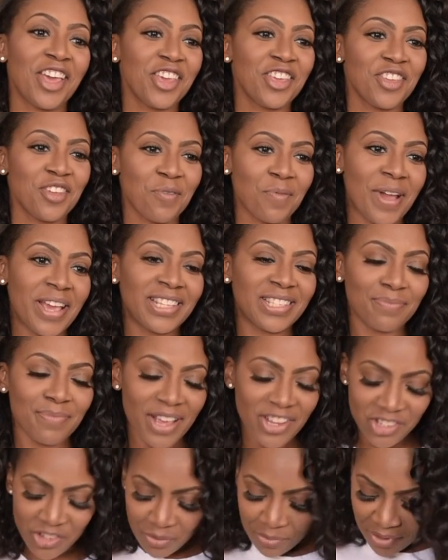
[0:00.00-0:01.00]
Your waist
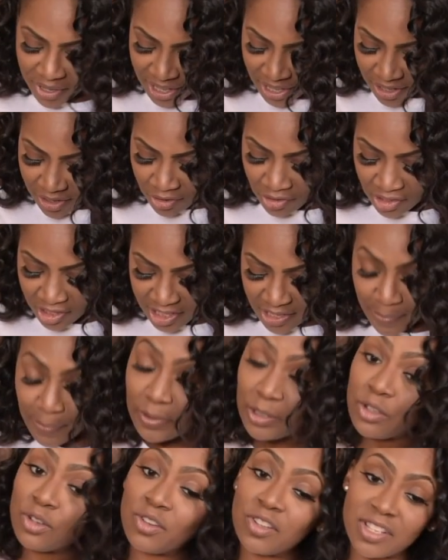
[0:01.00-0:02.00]
measurement, you just
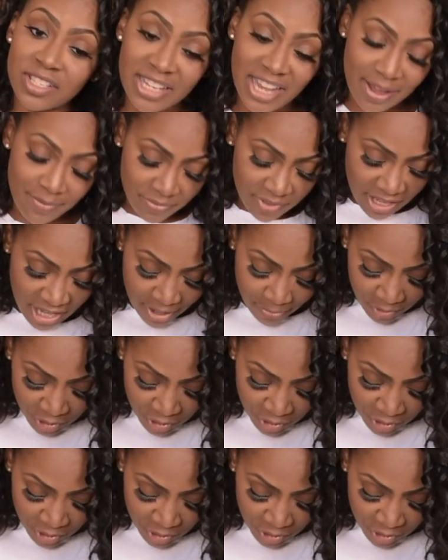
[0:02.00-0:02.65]
simply do the same thing,